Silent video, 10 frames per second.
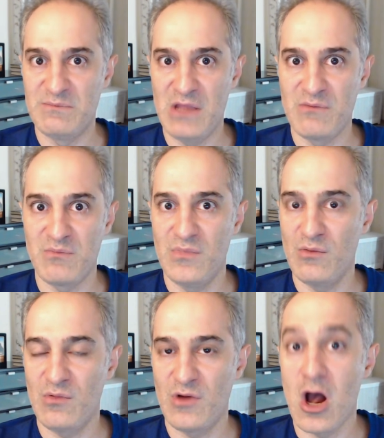and
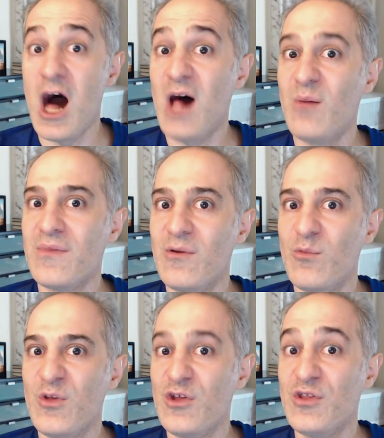calm
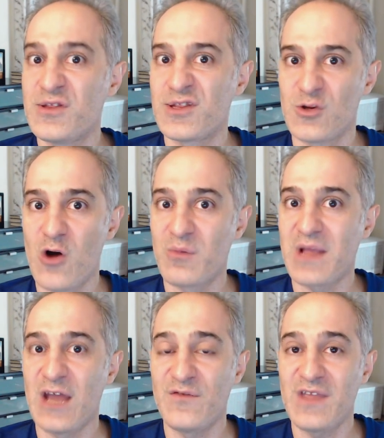within the storm
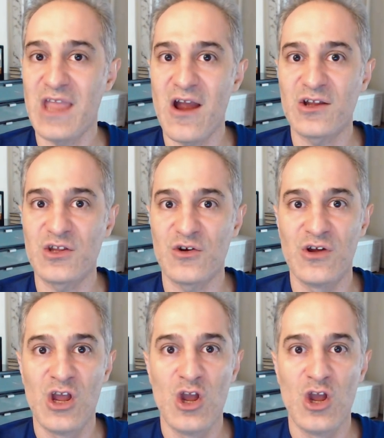kind of character